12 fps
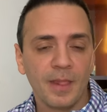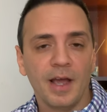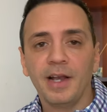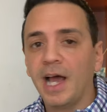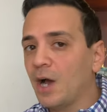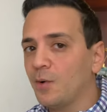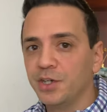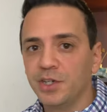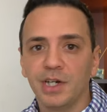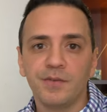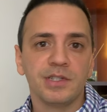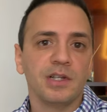And how are you
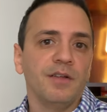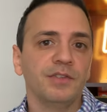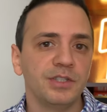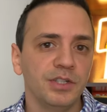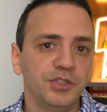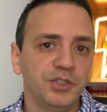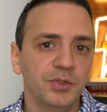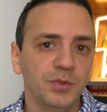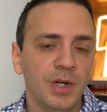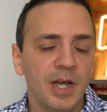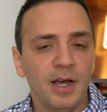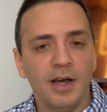going to resolve this issue?
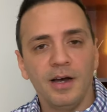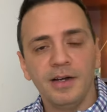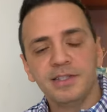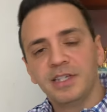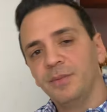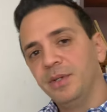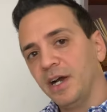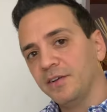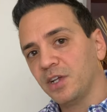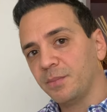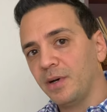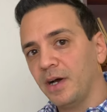Uh, it's going to be
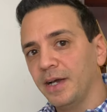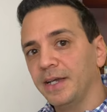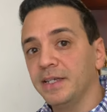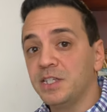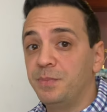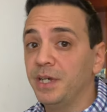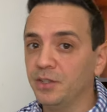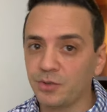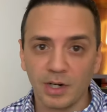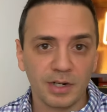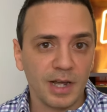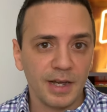either by speaking to
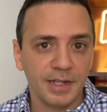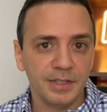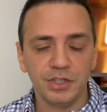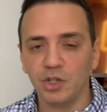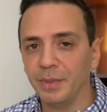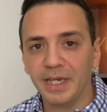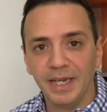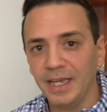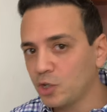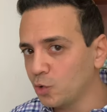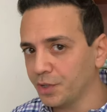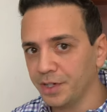the client, you know, making
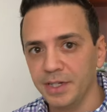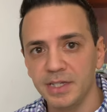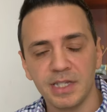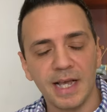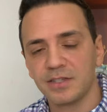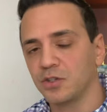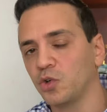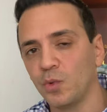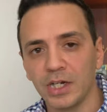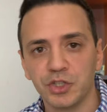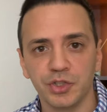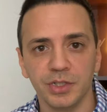inquiries, asking
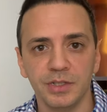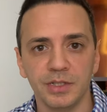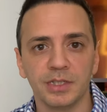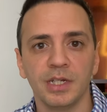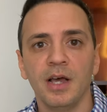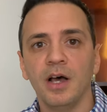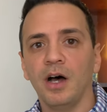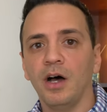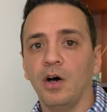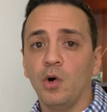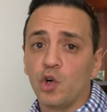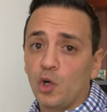questions, uh,
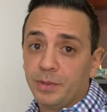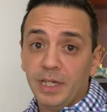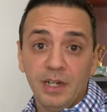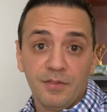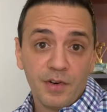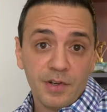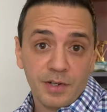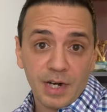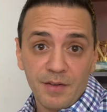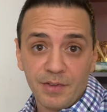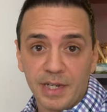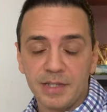or obtaining further
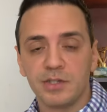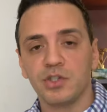evidence.